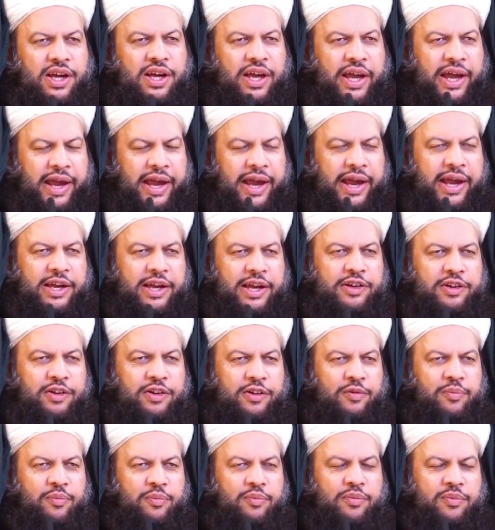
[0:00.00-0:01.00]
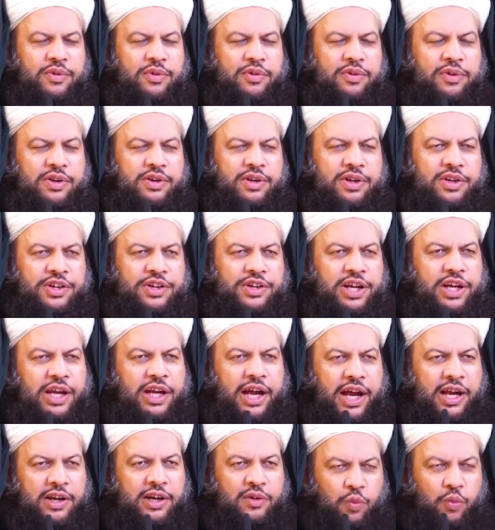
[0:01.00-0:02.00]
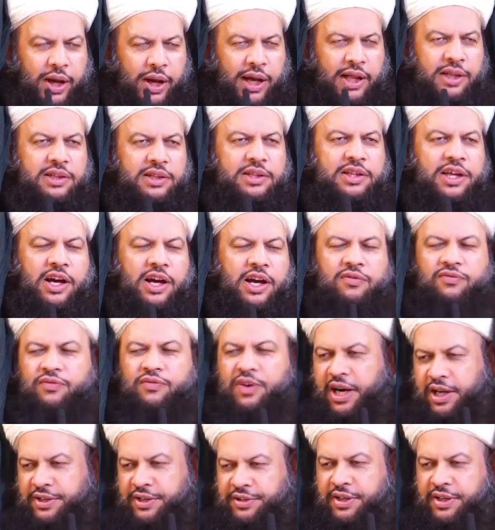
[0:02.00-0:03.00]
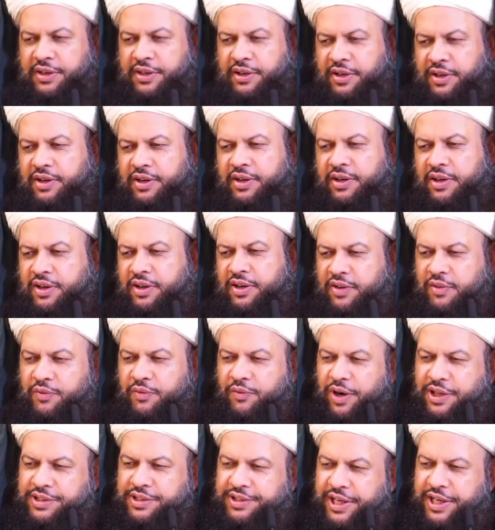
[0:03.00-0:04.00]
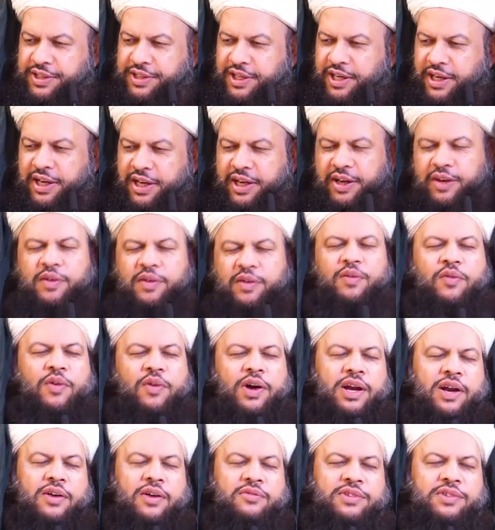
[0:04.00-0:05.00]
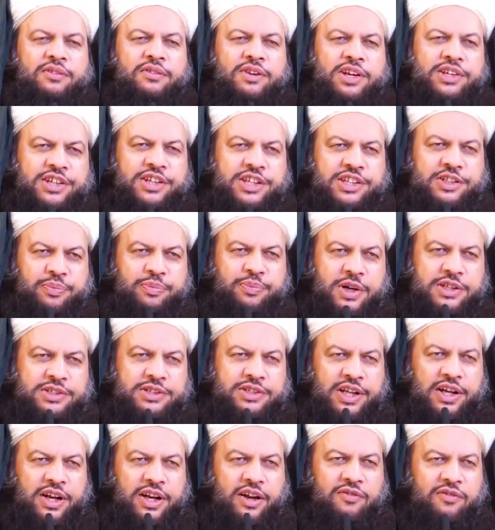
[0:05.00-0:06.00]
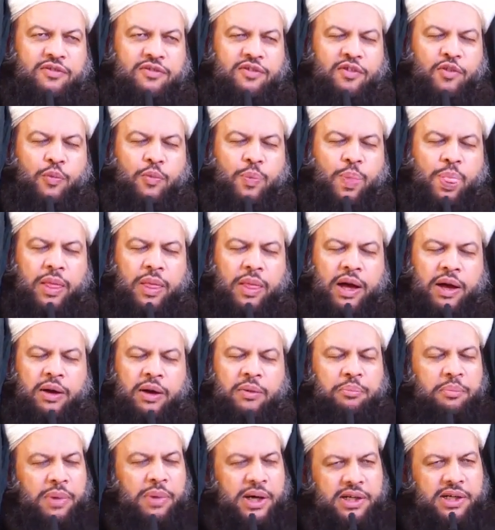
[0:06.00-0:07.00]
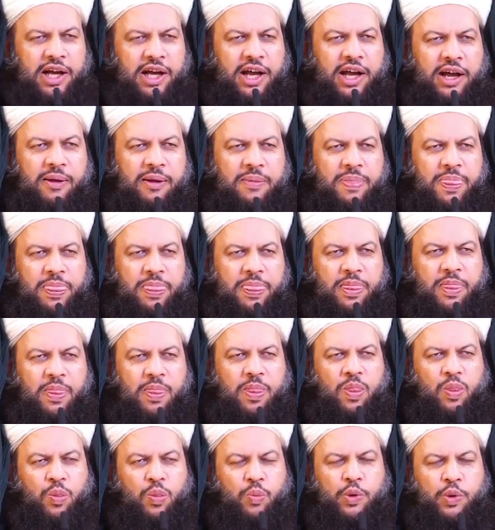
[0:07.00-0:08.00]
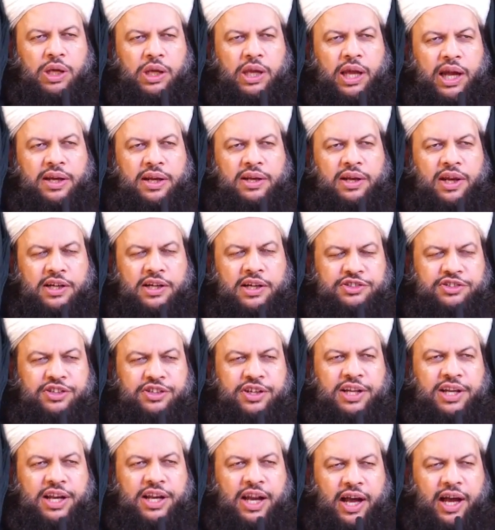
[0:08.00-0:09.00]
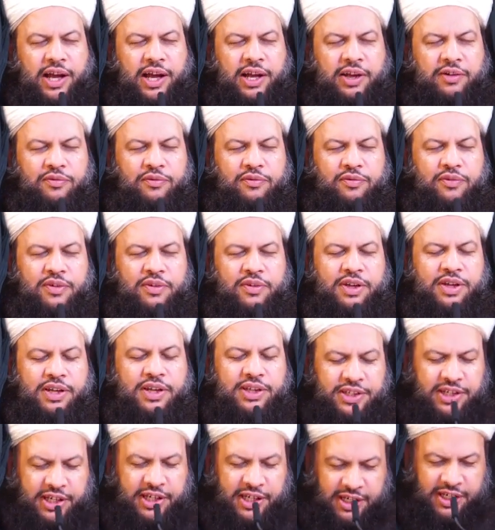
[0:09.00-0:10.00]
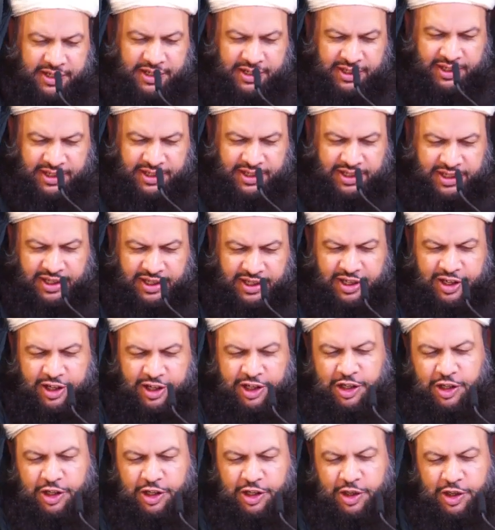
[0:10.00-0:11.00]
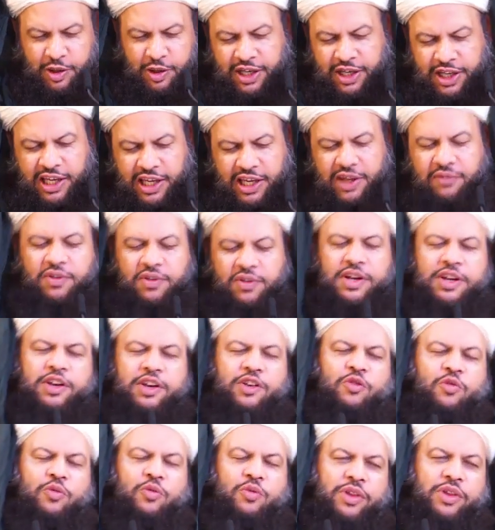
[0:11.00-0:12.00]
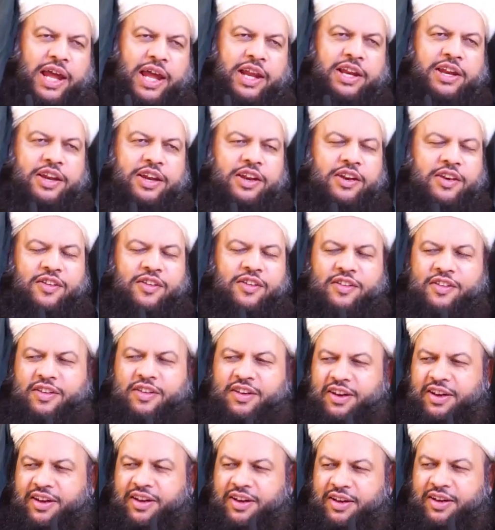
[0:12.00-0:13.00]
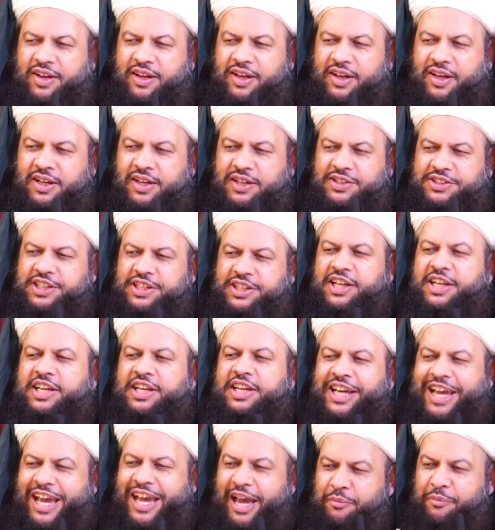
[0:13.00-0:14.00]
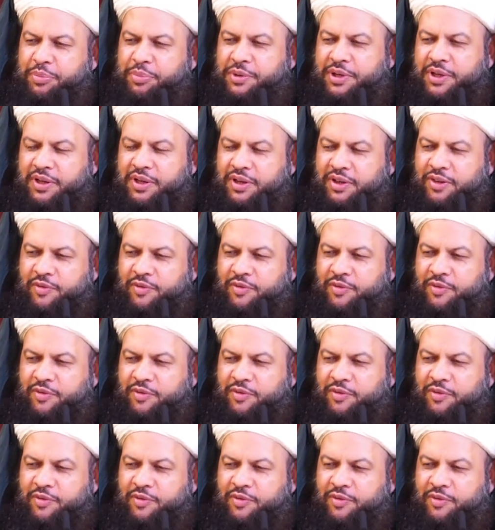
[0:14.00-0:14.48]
and she had wealth. Her father was actually one of the richest person of uh, Makkah. She had luxury life. She had, but even then, she kept